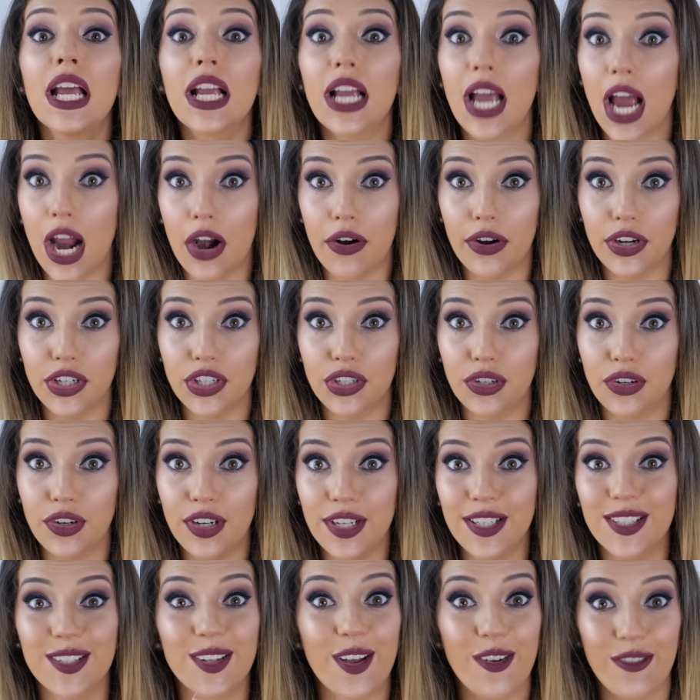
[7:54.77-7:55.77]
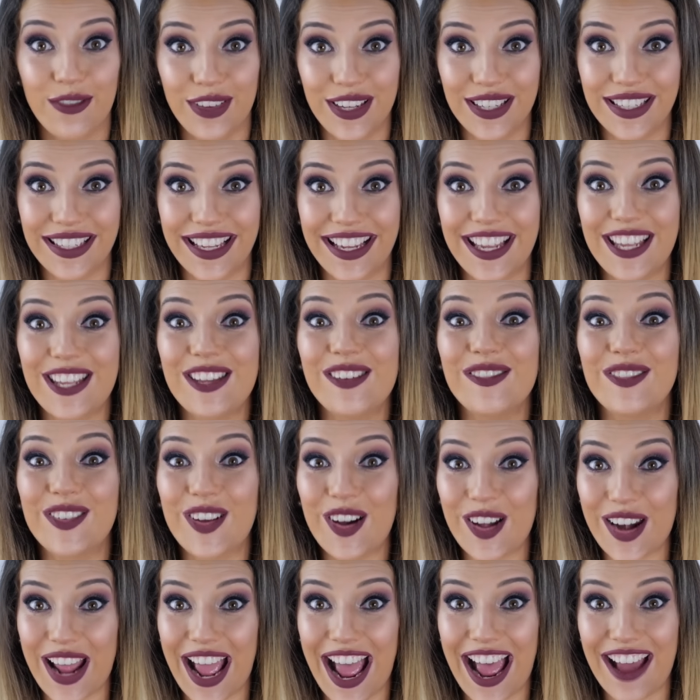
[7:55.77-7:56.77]
Car insurance, obviously, you've
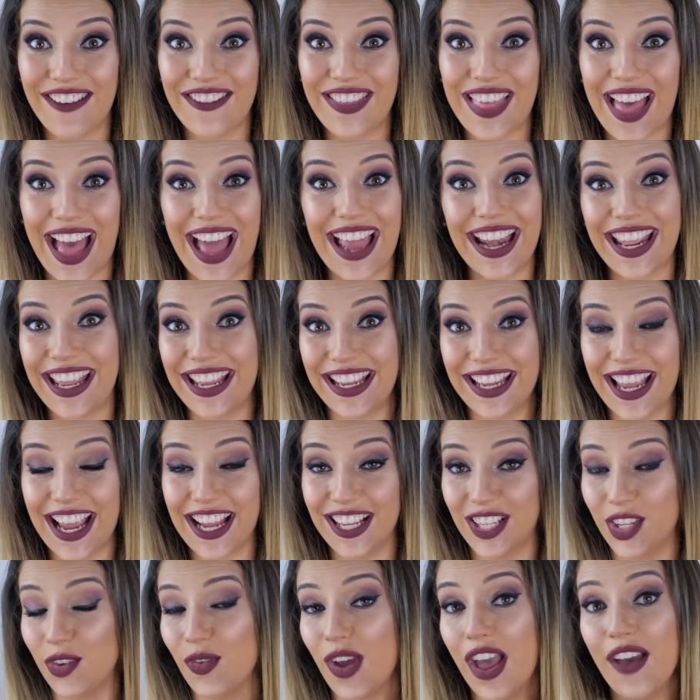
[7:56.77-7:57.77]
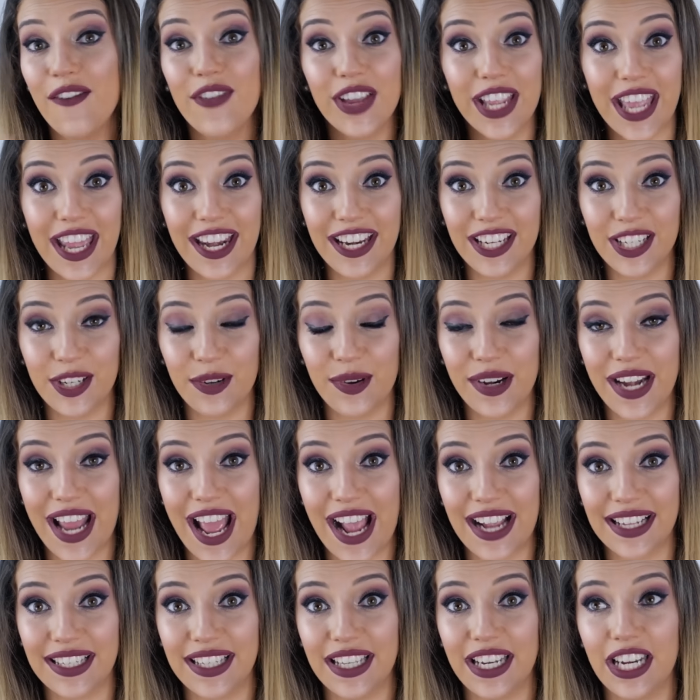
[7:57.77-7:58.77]
got to have that in case you ever get into an
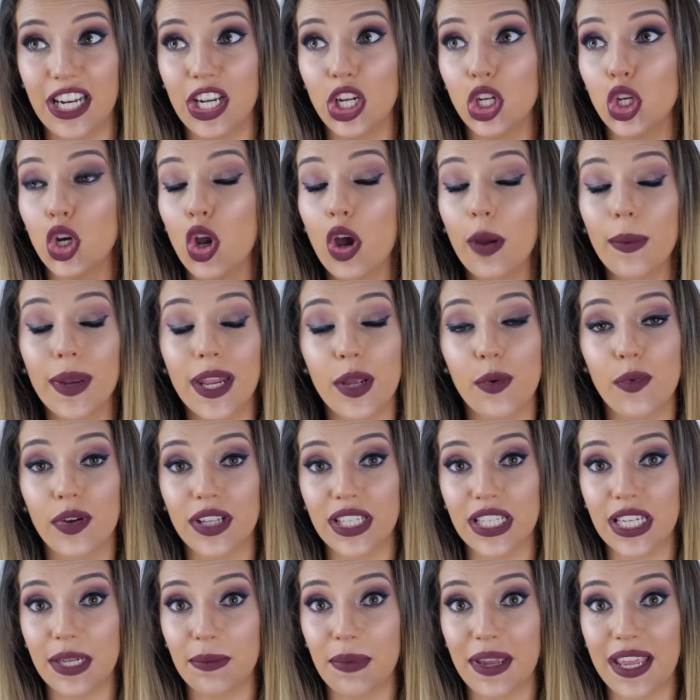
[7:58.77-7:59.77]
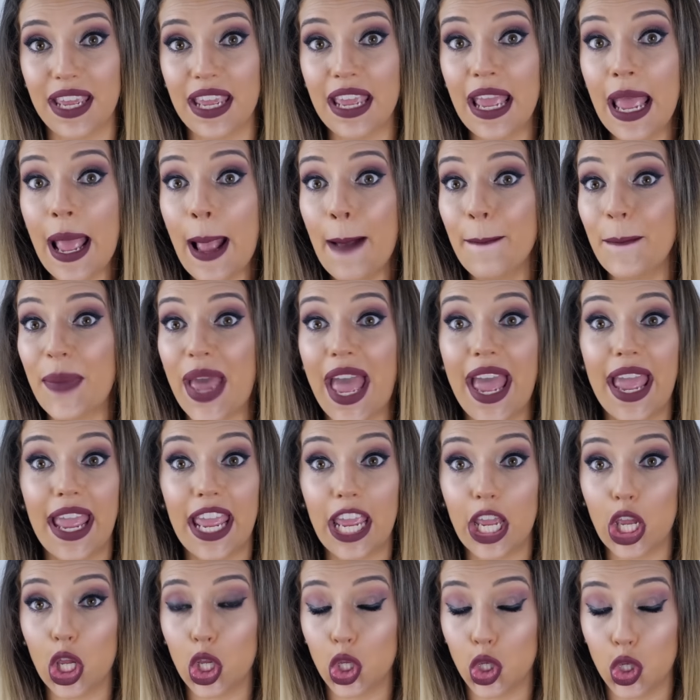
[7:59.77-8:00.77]
accident. Nobody wants to be
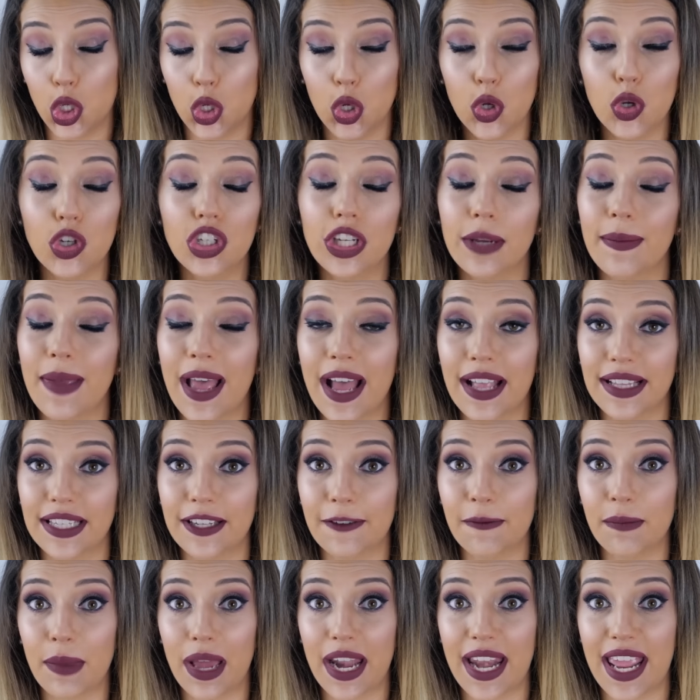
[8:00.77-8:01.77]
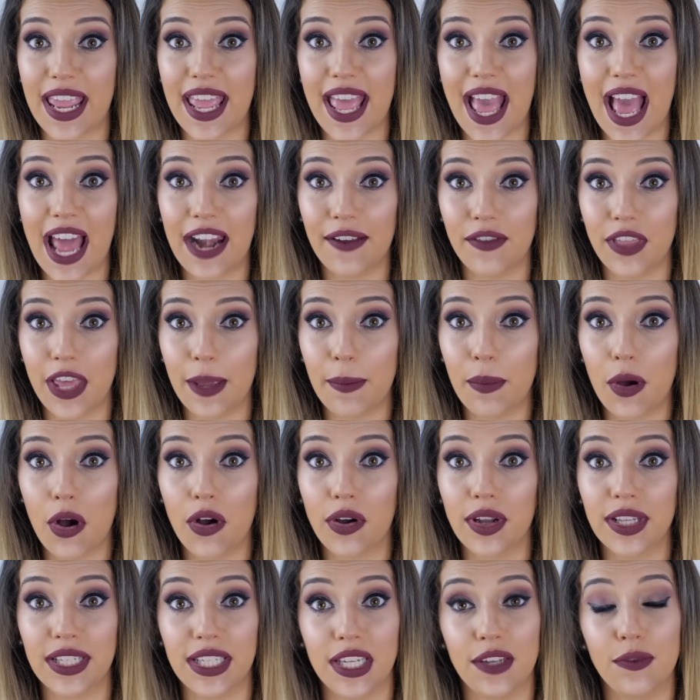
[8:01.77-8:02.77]
paying huge amounts of money out of their
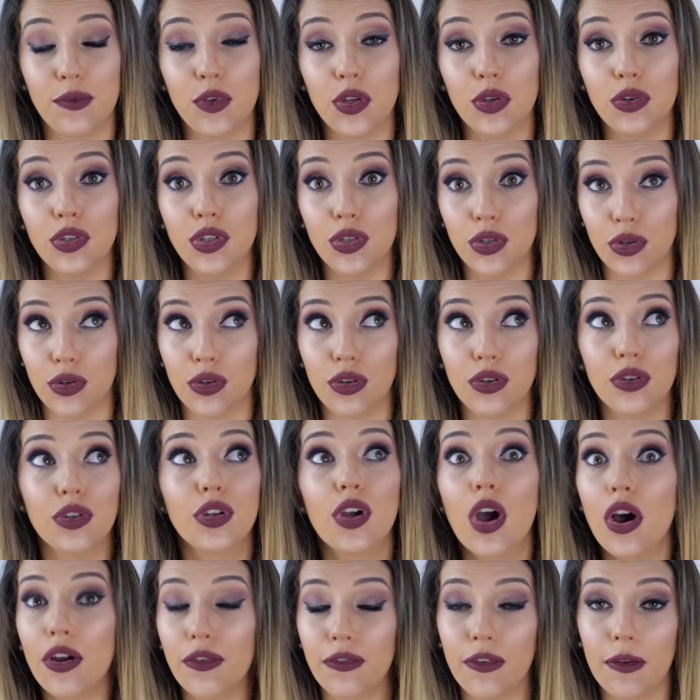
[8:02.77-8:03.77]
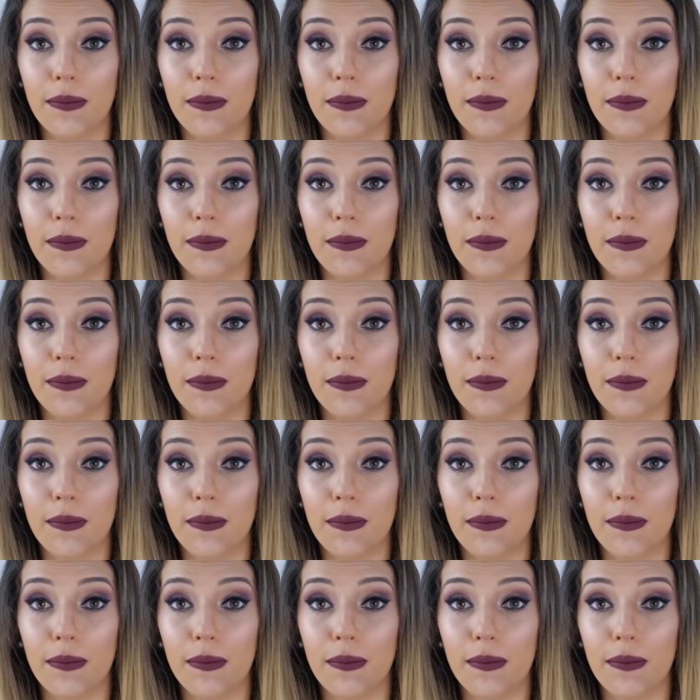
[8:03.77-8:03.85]
pockets if you do, God